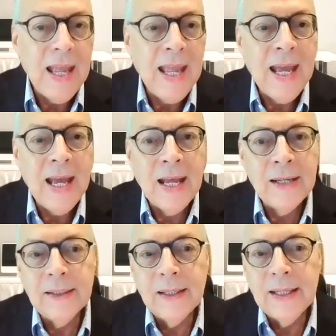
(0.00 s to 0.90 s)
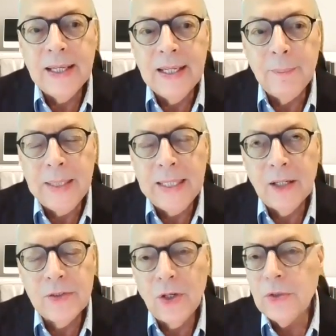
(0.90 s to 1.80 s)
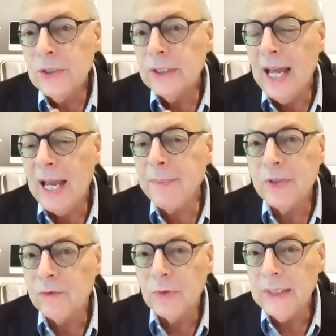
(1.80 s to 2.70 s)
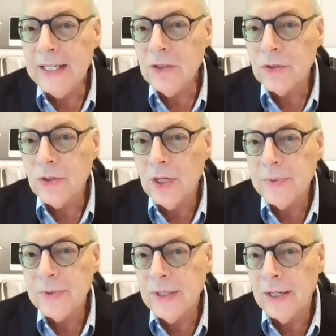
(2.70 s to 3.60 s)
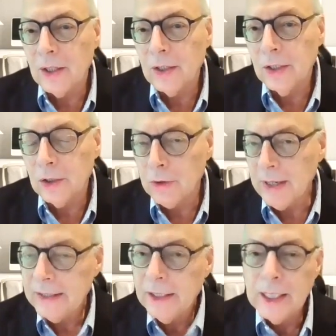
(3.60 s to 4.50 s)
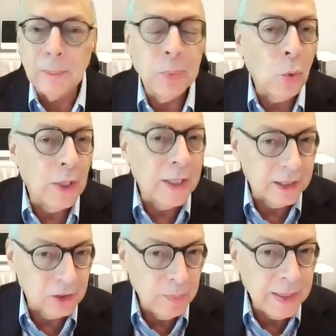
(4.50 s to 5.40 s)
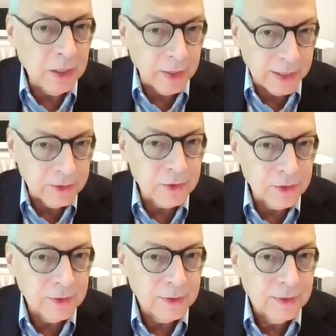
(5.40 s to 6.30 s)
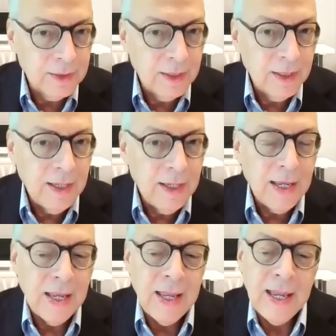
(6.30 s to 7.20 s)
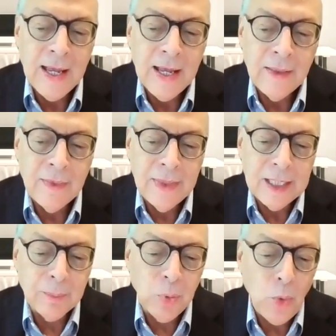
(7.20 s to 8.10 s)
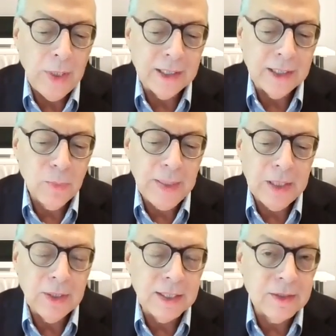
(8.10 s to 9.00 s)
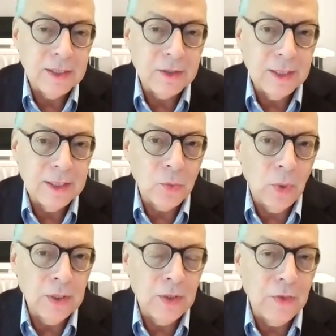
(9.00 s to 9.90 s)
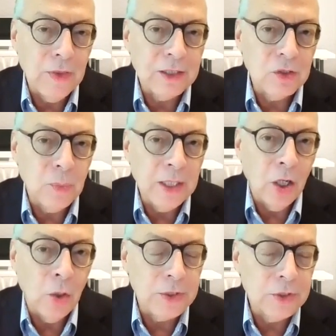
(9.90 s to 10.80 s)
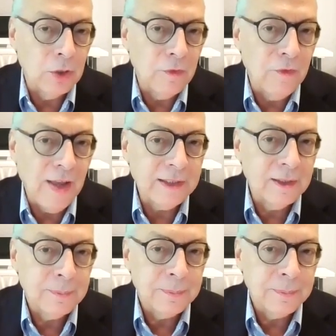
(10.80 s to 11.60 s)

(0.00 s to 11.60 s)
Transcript: And because those are the types of relationships that are going to create the employee experience. And the employee experience is one of the things we know is going to affect